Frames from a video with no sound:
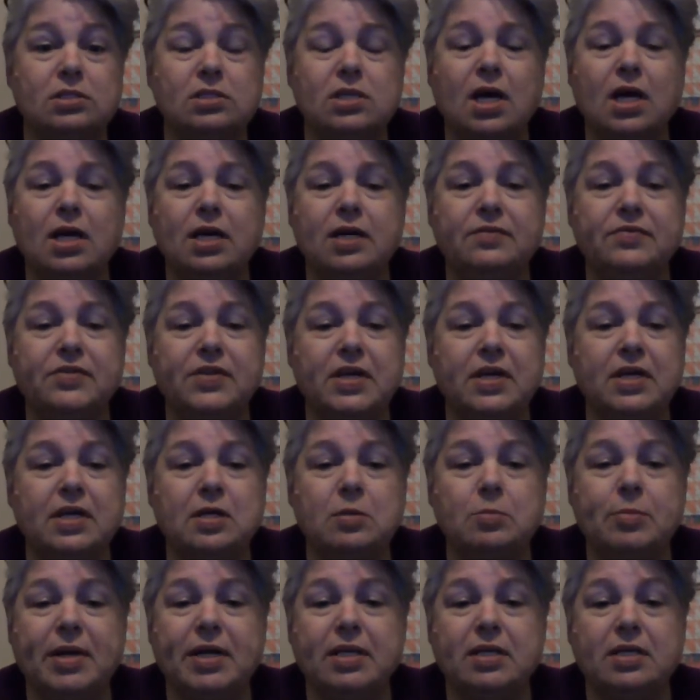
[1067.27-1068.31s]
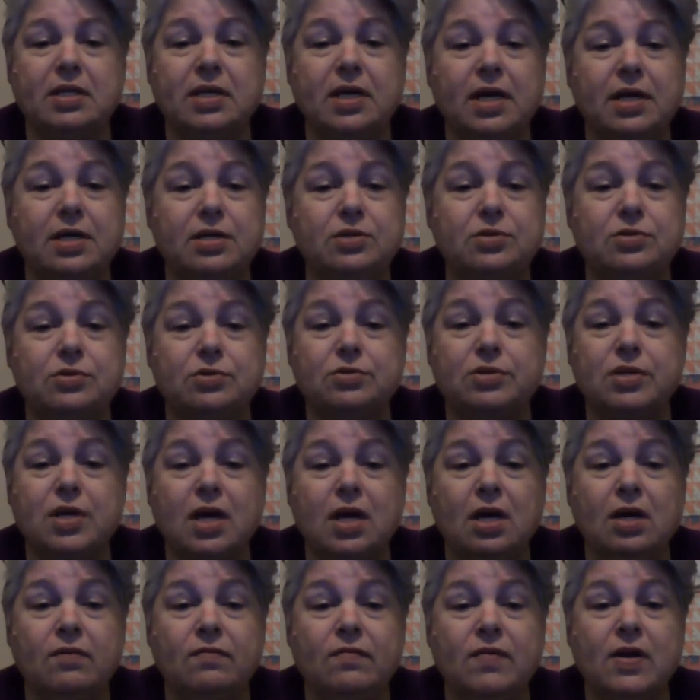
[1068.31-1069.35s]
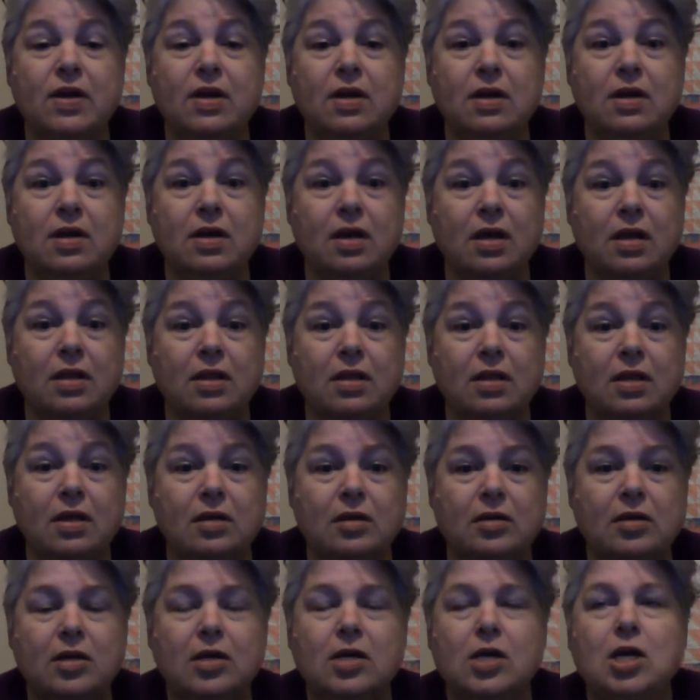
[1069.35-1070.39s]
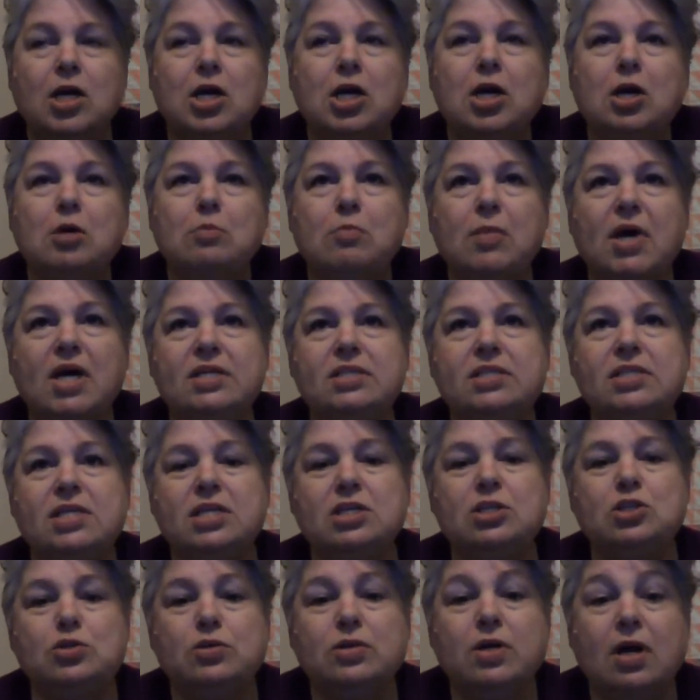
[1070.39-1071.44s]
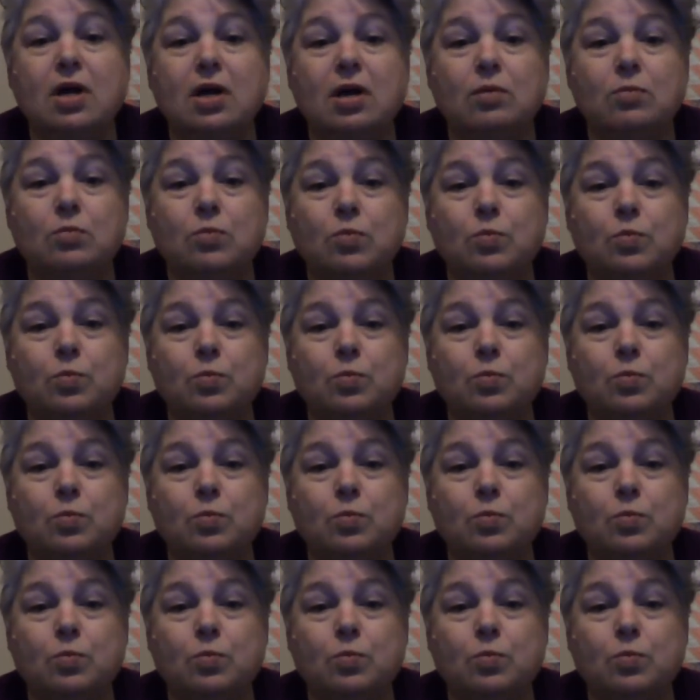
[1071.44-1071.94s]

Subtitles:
not even thinking about the dangers of nothing. My sister and I